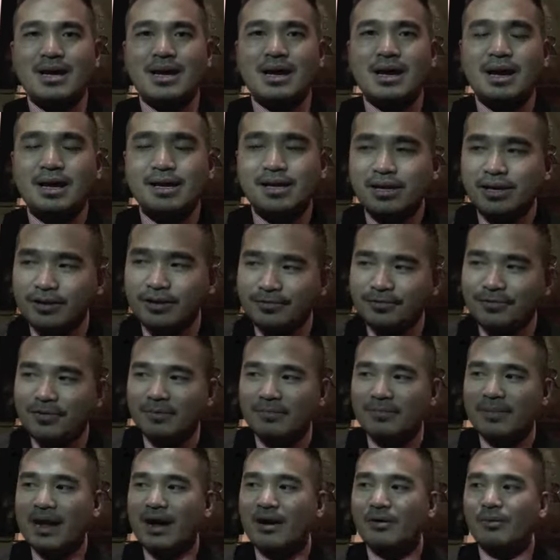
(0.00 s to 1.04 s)
A year
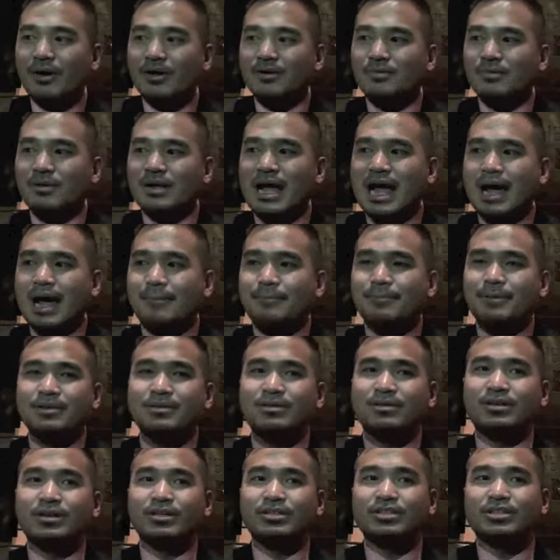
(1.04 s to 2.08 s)
from now, what will happen
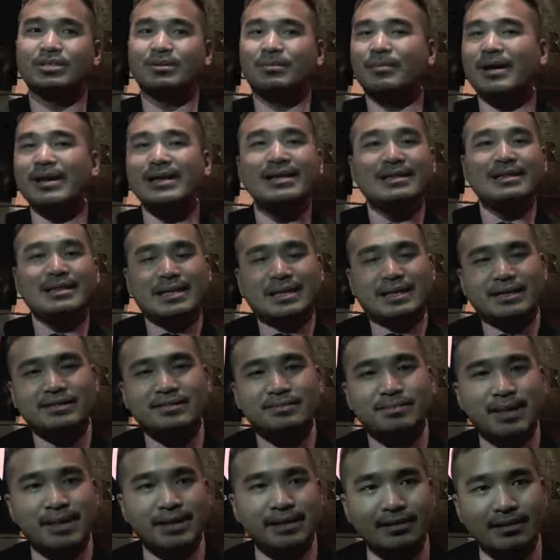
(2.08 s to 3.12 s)
to digital? Many things.
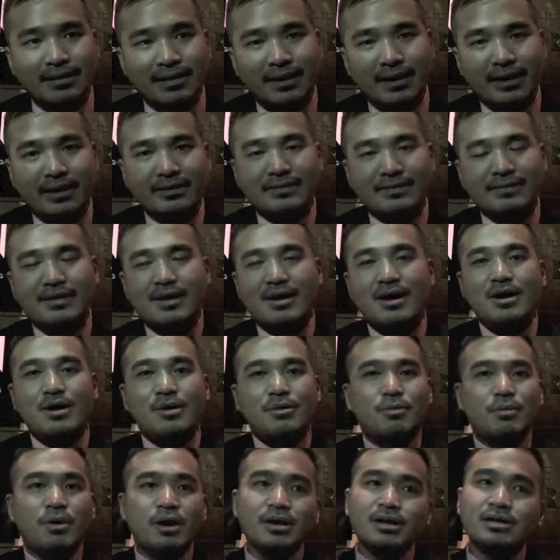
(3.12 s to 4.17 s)

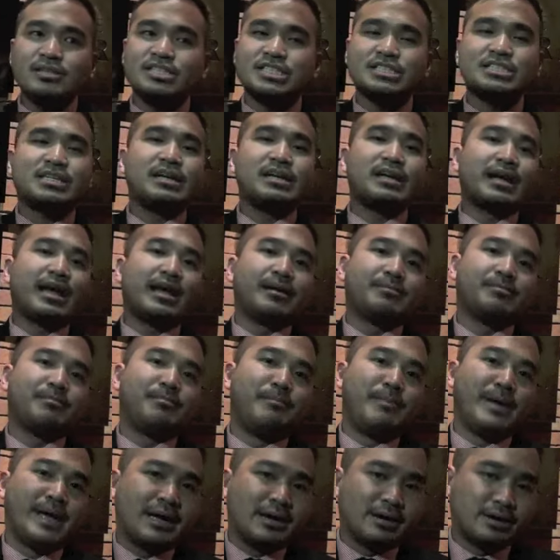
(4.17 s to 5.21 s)
One, it's just gonna get
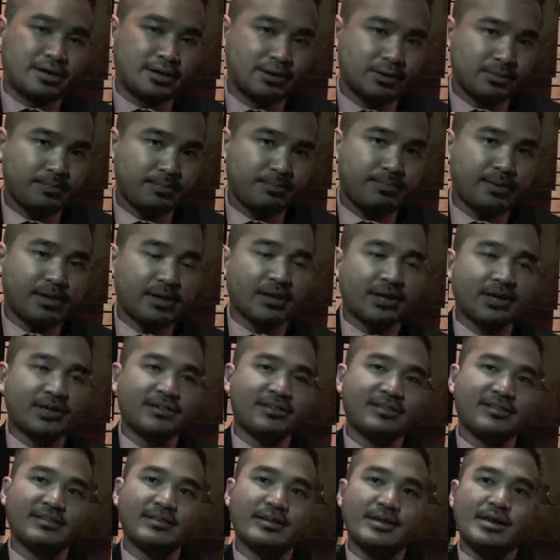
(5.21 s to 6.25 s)
bigger, because
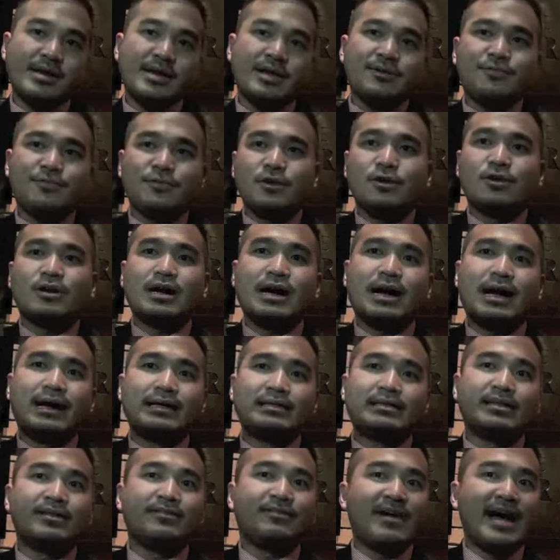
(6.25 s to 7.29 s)
if you look
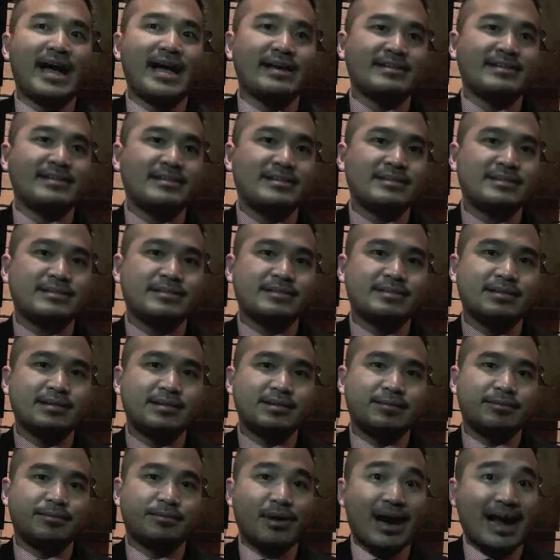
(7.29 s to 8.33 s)
at device
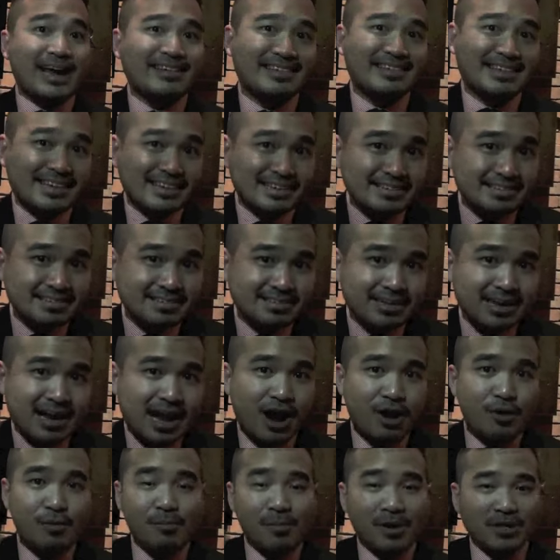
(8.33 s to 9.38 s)
prices,
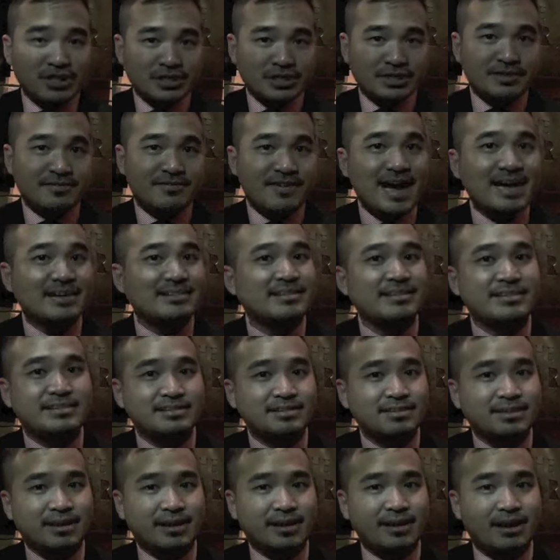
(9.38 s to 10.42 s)
how much devices
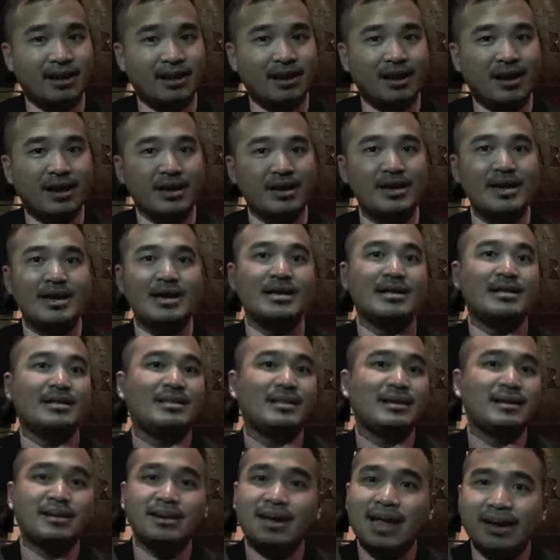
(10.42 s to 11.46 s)
today are,
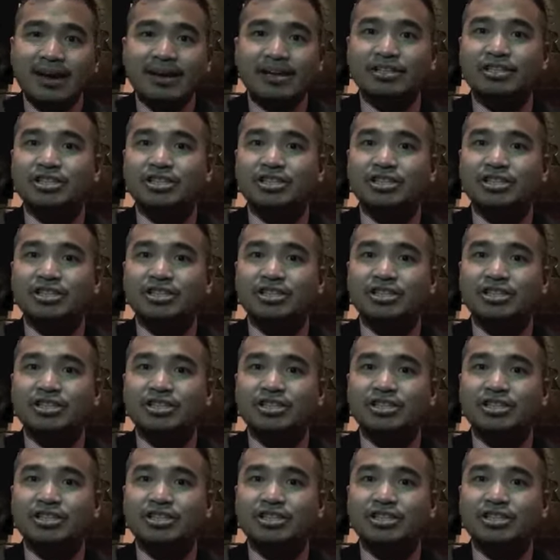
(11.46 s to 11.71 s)
they're getting